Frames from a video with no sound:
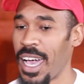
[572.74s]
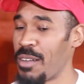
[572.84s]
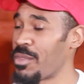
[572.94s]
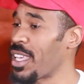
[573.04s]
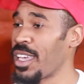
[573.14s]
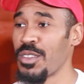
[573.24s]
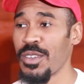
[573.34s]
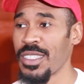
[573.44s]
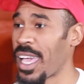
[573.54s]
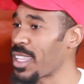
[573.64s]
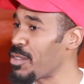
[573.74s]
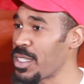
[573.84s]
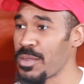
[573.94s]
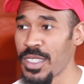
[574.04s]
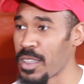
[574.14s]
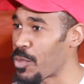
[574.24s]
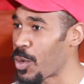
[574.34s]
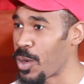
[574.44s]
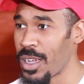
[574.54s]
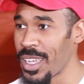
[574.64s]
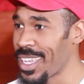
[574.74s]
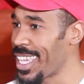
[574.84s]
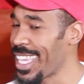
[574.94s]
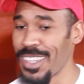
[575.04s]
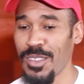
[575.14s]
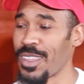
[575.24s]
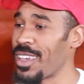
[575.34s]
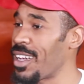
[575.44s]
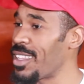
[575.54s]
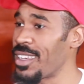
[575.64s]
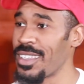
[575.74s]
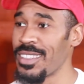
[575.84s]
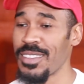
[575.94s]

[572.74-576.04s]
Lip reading: Mikhail knew exactly what he was looking for. He knew the colors,